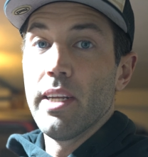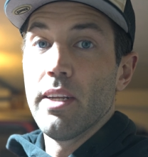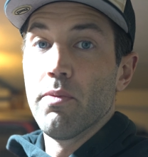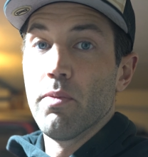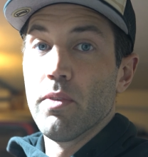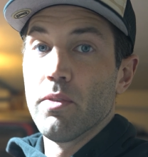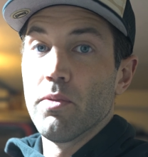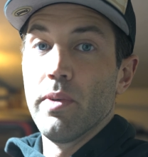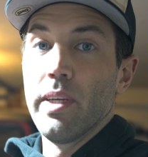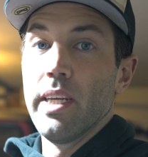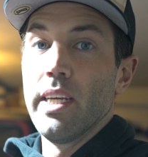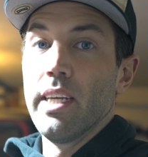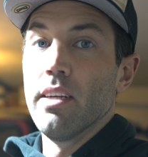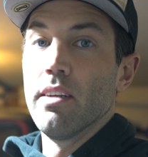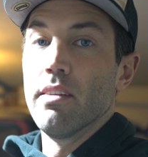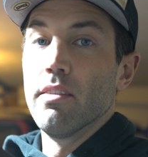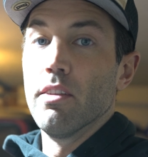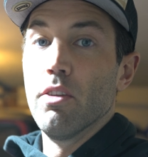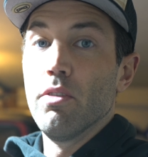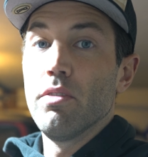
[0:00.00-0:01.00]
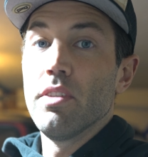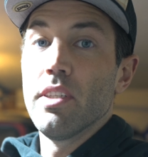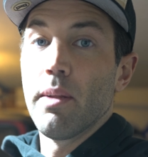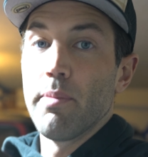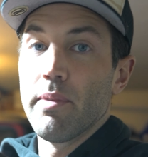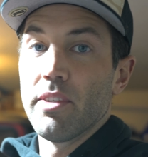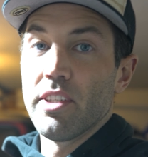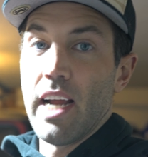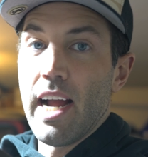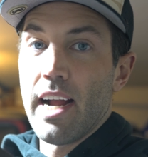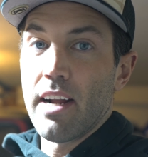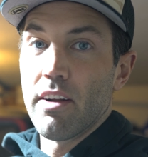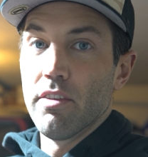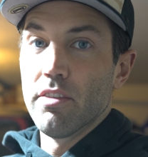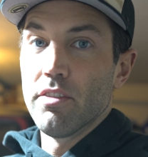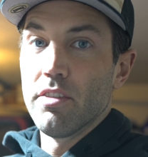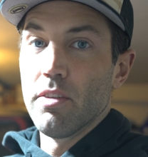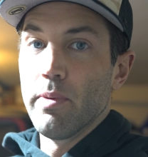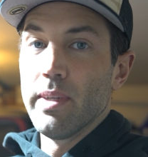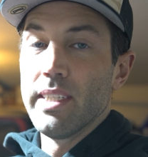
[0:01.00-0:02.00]
did was we loosened up the
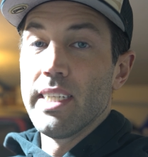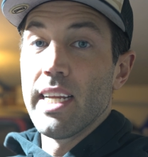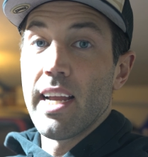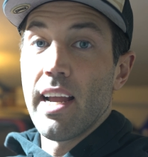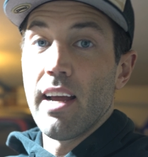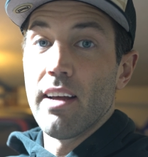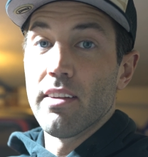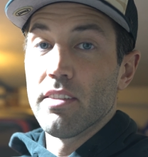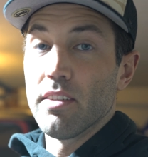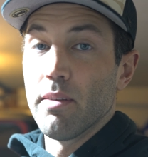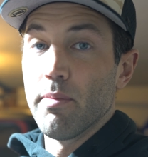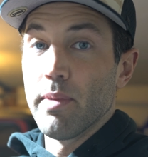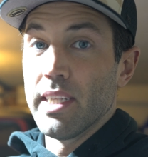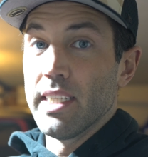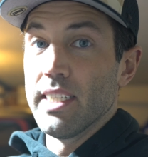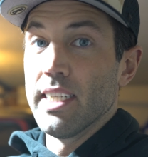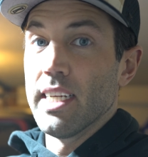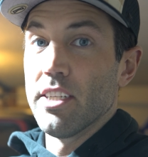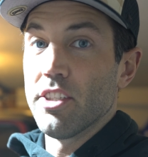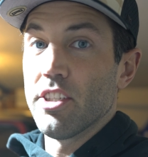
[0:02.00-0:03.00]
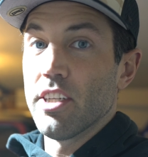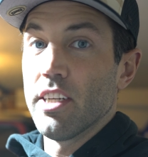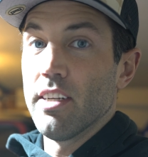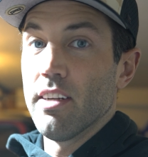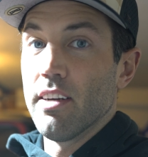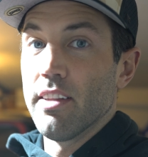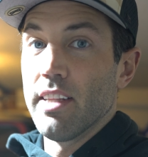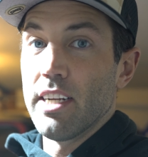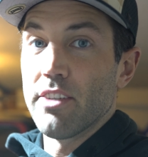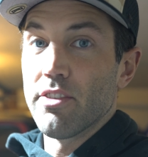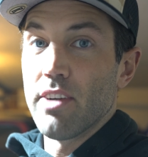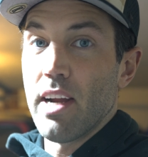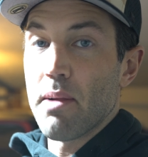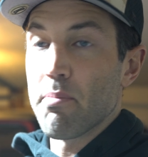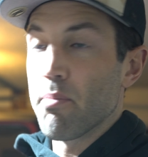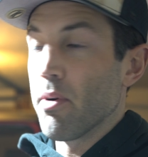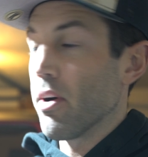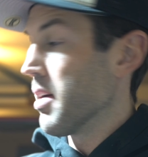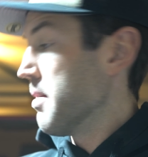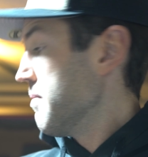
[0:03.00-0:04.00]
shackles so we take out some of the tension on that
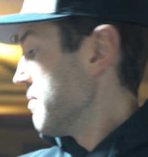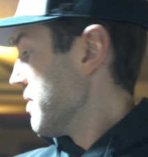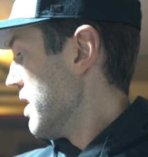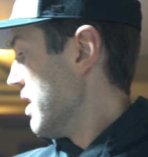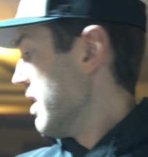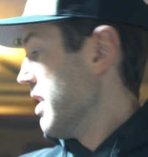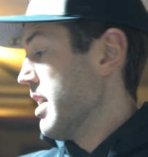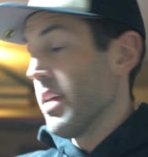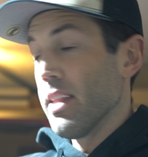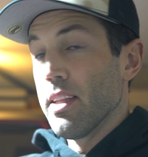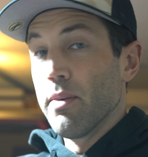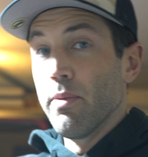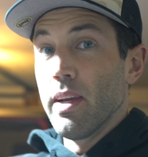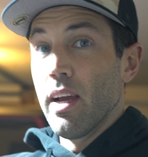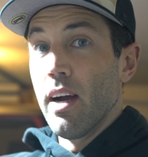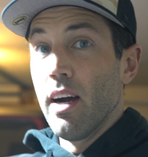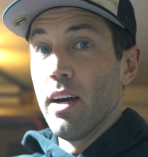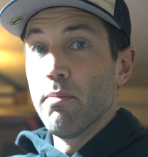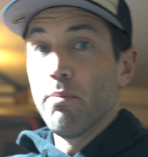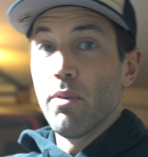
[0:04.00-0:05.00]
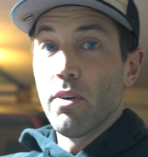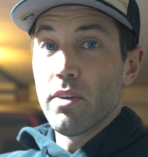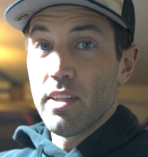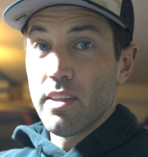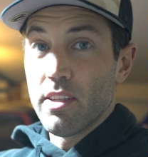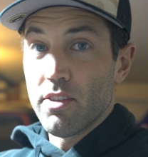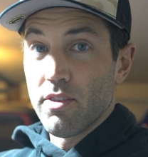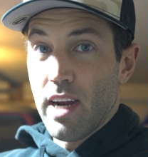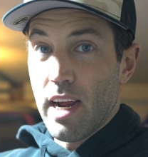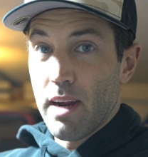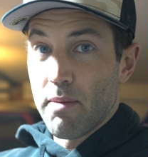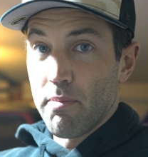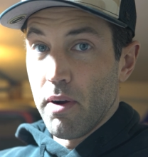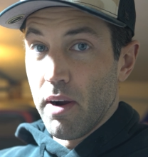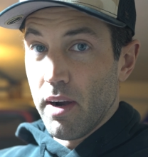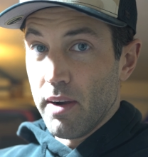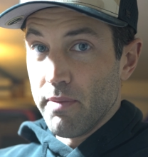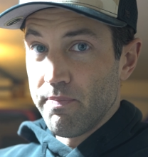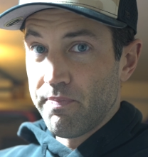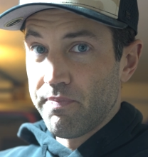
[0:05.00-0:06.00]
track bar. Then we unbolted the track
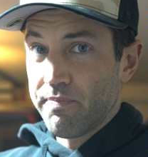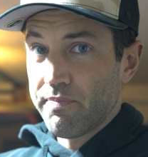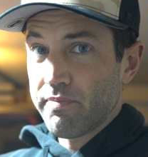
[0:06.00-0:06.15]
bar,